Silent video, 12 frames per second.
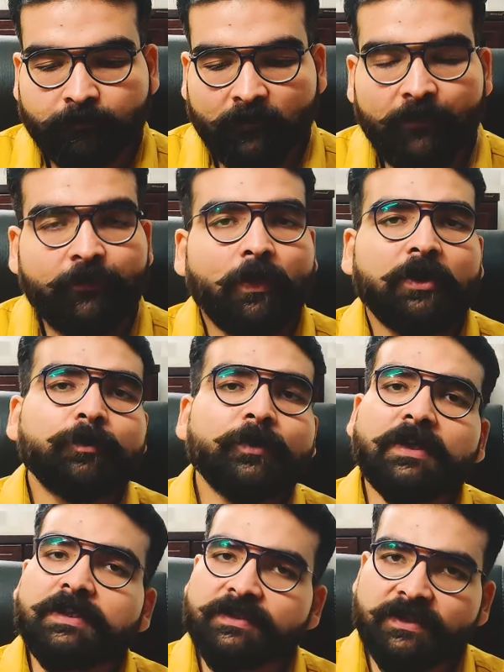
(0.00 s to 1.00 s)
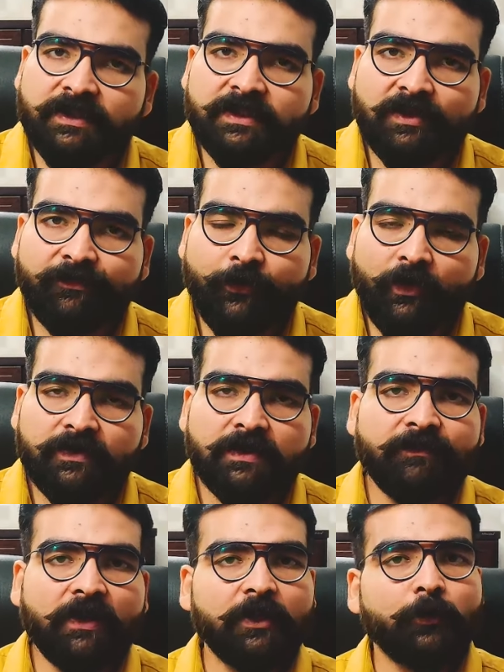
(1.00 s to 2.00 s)
If you want to book a consultation for
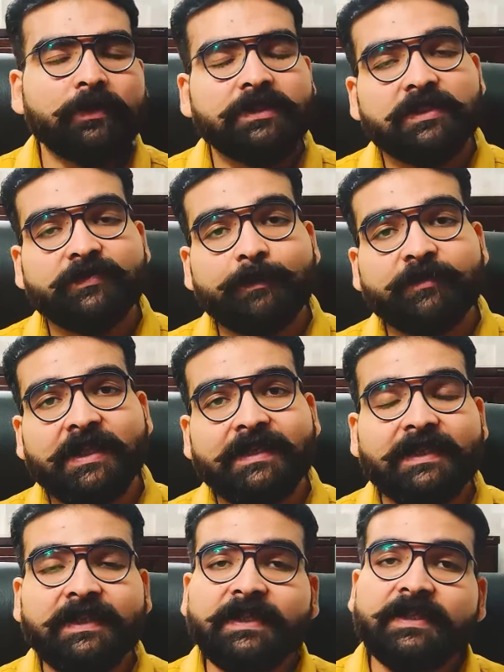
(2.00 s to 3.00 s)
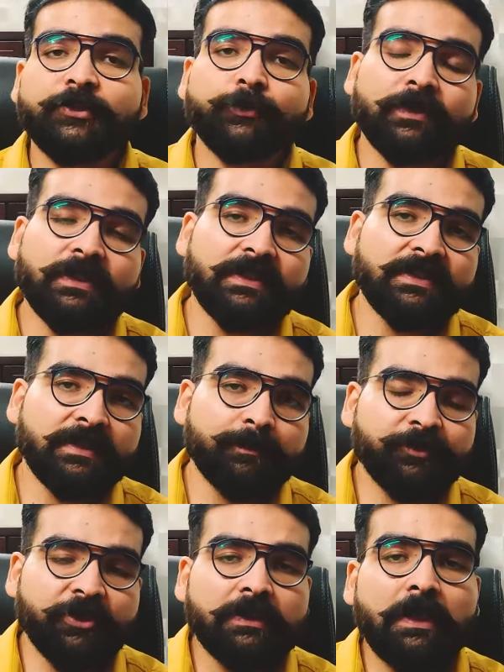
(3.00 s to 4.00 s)
yourself, you can go on this website. The link is shown in the
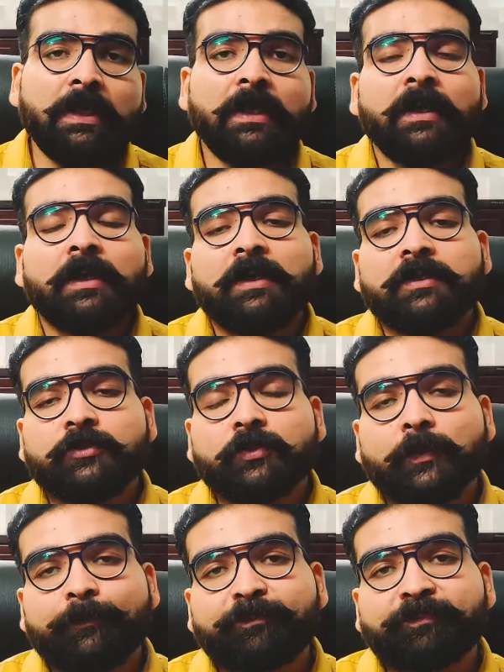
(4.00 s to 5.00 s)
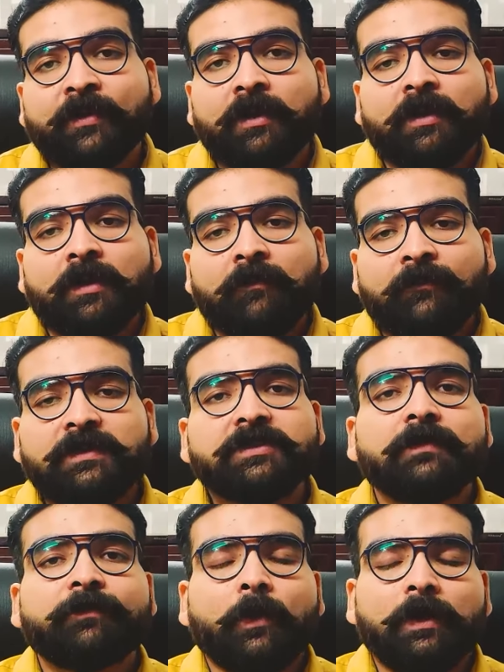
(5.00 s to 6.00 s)
description. So
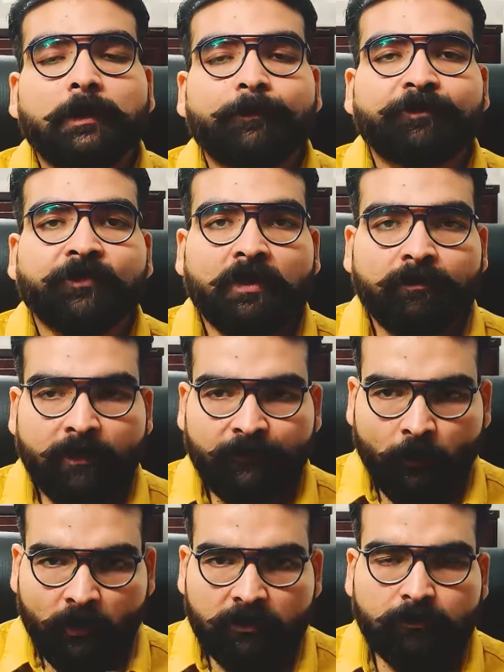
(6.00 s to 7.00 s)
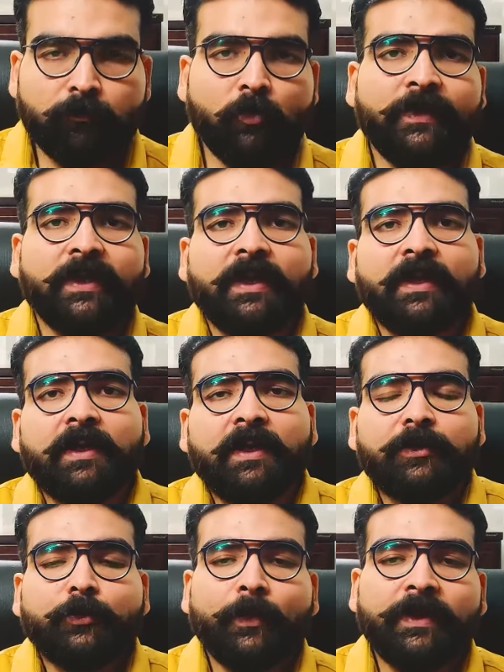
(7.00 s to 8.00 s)
first of all, before moving ahead
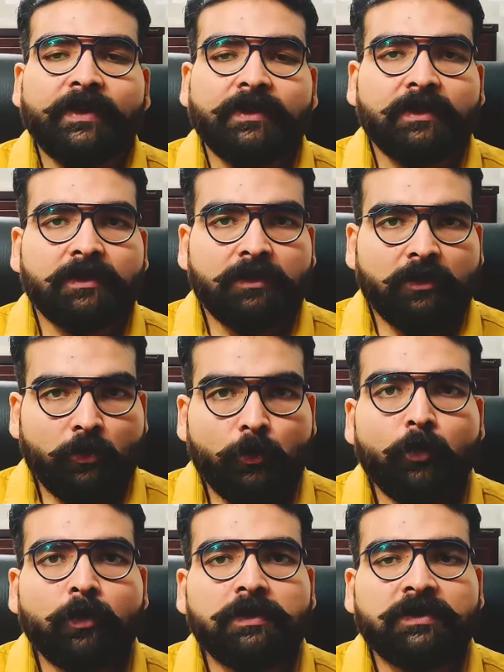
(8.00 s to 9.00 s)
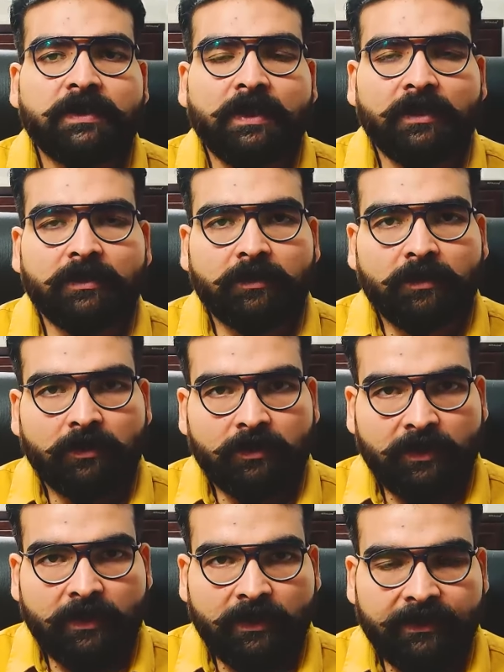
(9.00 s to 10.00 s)
and knowing the rules and
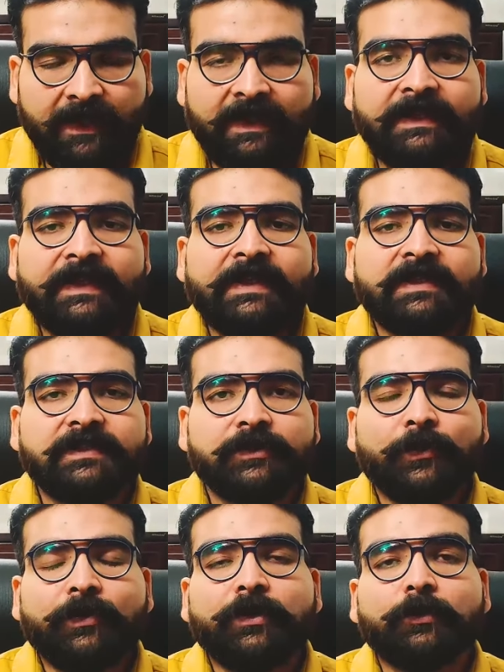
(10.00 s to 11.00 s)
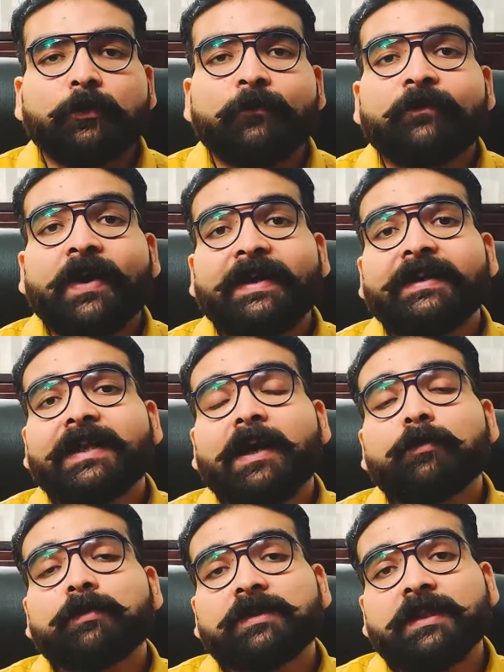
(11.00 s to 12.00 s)
the techniques in order to find
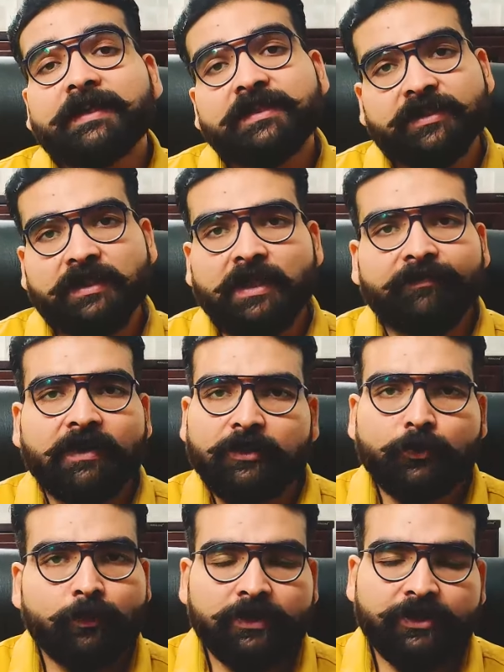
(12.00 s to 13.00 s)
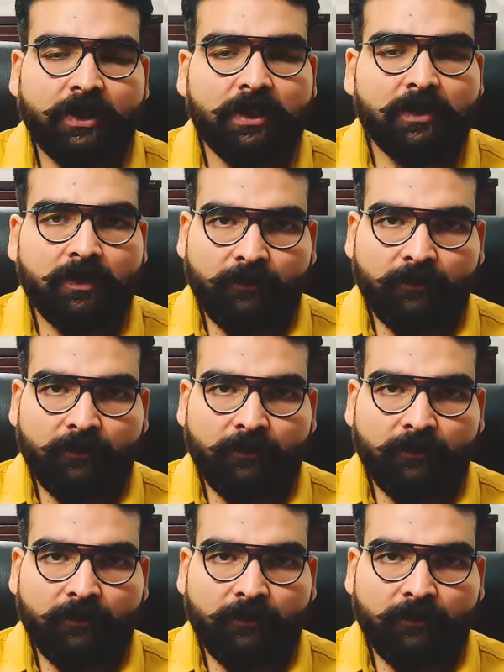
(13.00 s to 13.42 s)
out the Ishta Devata through a chart,